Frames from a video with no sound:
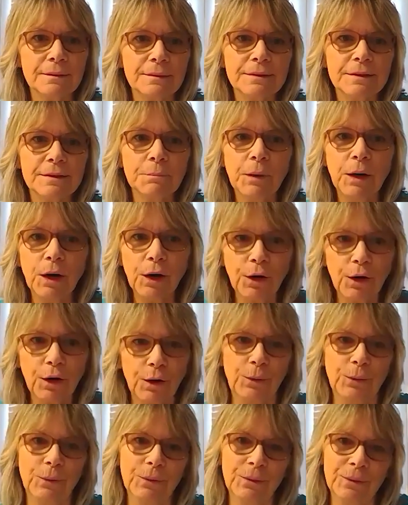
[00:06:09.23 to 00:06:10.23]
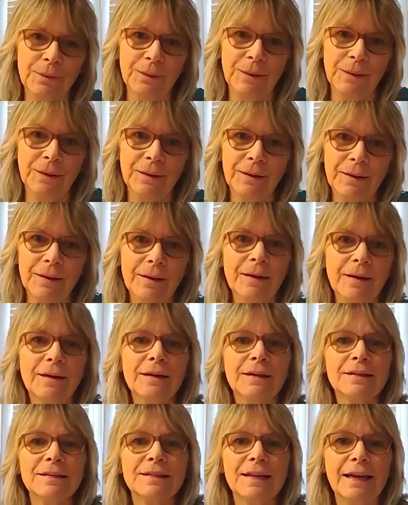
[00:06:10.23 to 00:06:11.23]
tomorrow,
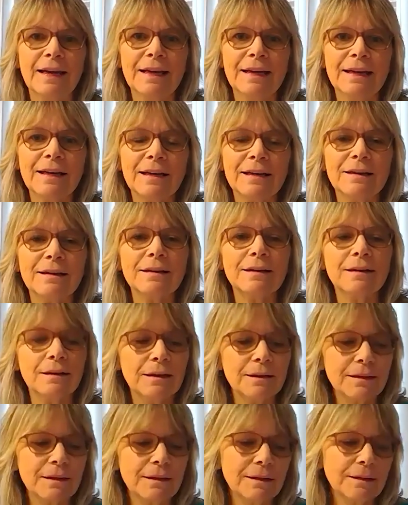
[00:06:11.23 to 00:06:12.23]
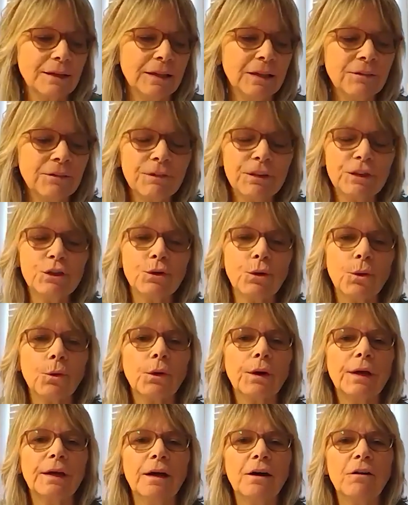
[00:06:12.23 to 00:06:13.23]
take
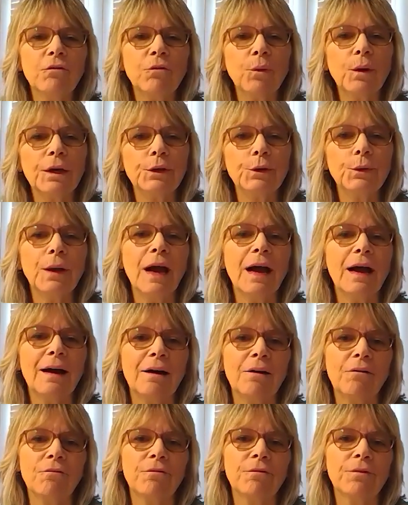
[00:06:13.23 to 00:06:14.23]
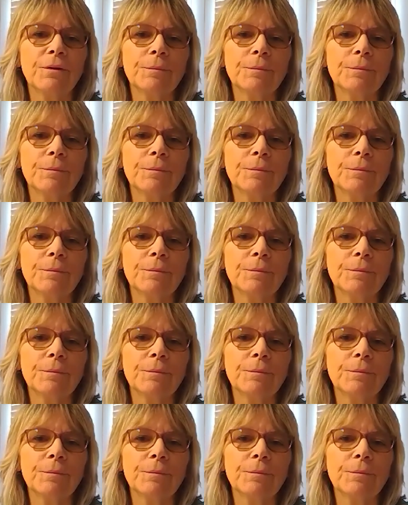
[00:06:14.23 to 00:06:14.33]
inventory of what you have.